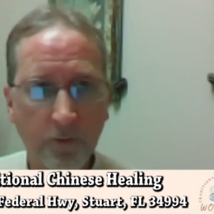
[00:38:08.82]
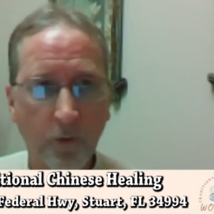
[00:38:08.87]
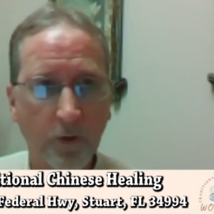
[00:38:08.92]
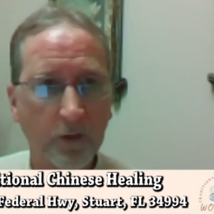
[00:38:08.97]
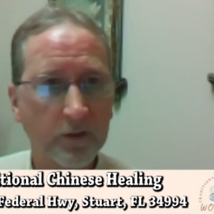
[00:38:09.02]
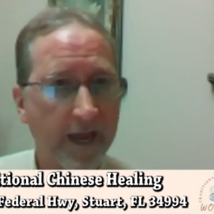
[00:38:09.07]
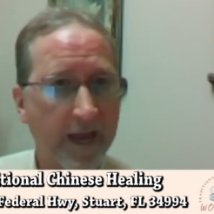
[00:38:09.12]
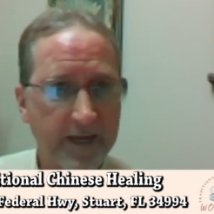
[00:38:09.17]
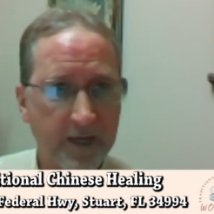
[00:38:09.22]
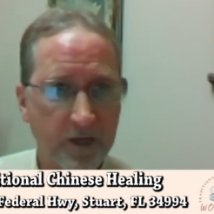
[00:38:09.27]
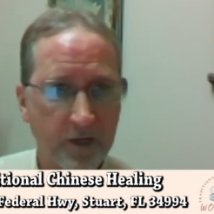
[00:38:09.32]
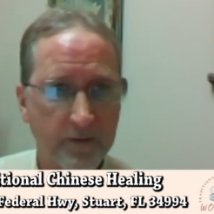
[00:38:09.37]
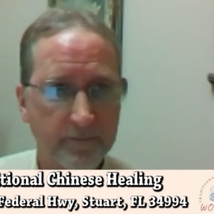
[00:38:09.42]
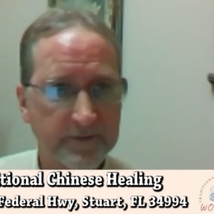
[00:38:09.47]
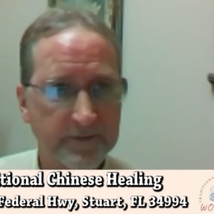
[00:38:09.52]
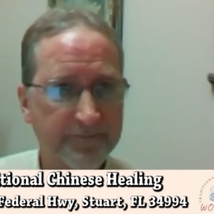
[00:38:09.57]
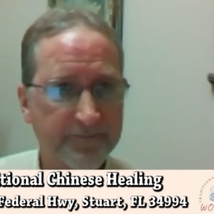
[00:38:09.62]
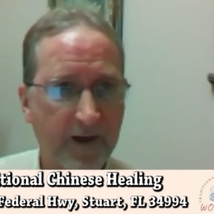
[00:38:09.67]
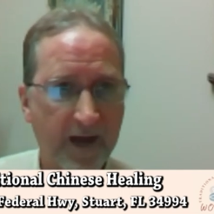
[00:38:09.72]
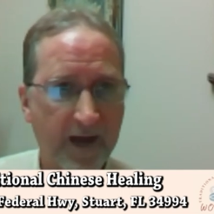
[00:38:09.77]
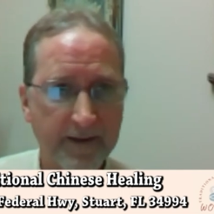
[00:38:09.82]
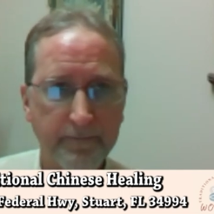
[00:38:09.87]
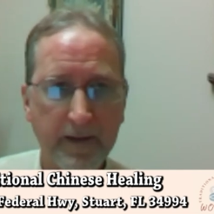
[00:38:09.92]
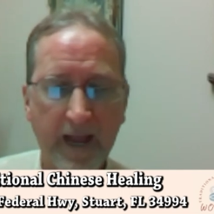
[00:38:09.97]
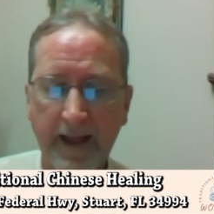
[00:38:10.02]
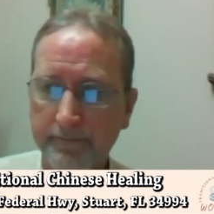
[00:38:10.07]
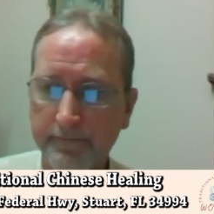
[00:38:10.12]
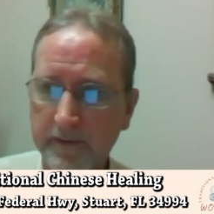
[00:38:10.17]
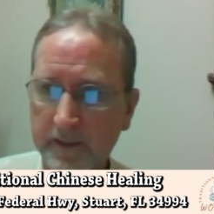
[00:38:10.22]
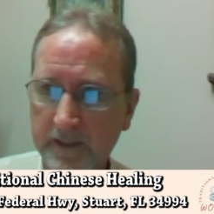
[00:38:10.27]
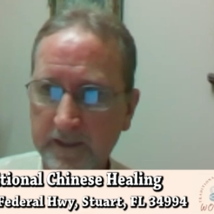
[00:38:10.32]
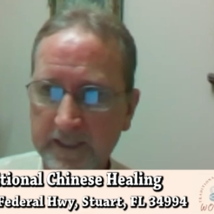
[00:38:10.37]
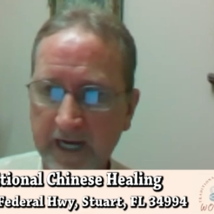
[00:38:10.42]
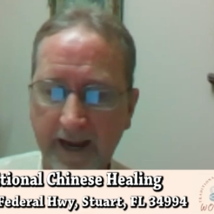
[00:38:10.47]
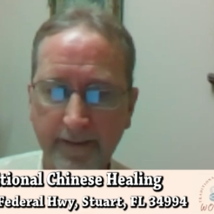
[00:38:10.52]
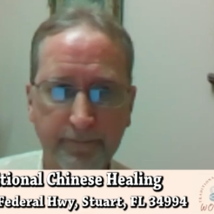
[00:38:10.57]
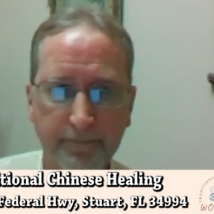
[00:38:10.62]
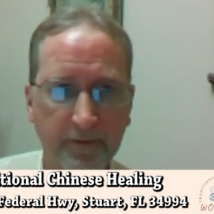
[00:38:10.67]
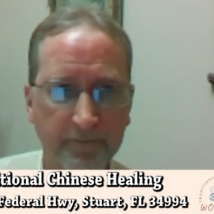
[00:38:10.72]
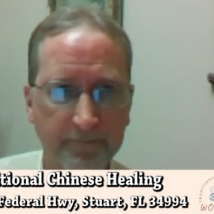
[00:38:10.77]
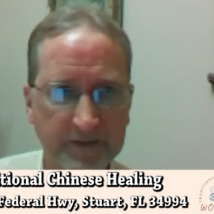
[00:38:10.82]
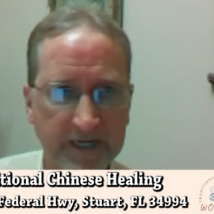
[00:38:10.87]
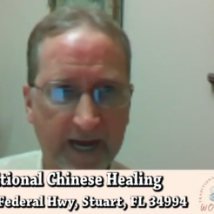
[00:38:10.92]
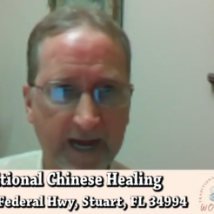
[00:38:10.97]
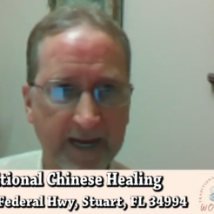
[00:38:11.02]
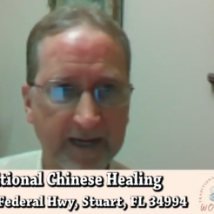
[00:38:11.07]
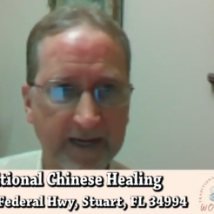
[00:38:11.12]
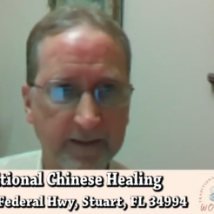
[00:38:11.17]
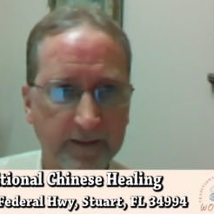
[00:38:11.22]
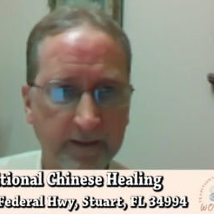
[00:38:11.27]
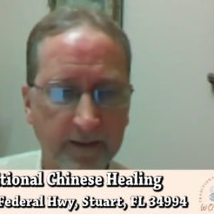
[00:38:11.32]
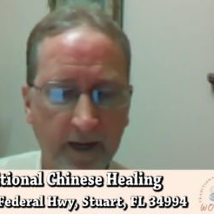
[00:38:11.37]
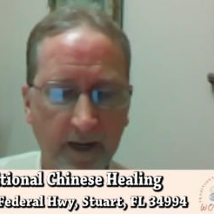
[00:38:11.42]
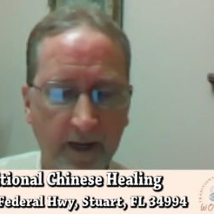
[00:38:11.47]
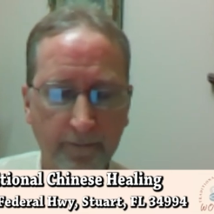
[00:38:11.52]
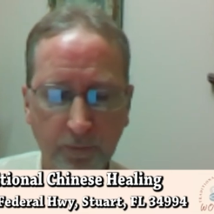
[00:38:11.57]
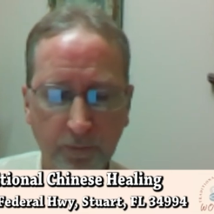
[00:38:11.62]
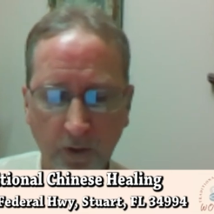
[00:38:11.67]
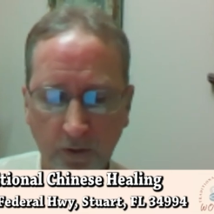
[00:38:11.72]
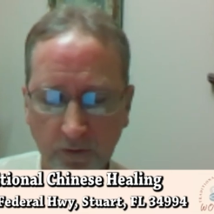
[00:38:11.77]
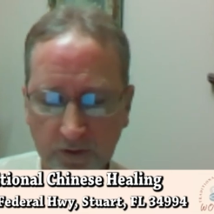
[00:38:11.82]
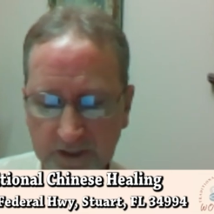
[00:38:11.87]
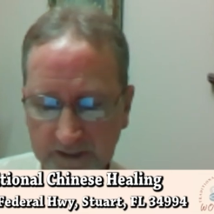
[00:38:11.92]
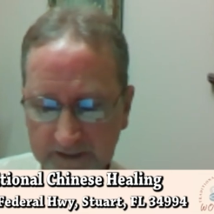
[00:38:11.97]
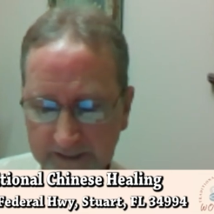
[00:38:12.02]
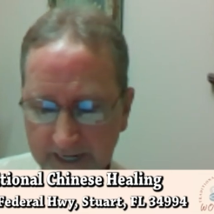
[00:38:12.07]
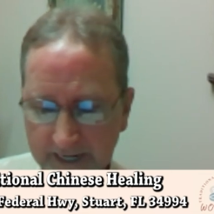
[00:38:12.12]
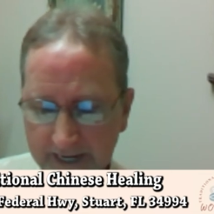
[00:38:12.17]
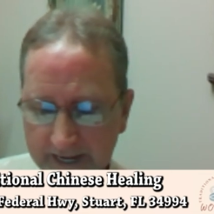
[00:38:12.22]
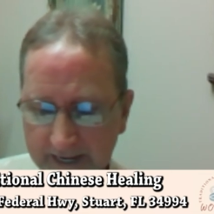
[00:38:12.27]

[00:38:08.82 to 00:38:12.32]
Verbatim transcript: or legumes, FODMAP type of diet approaches,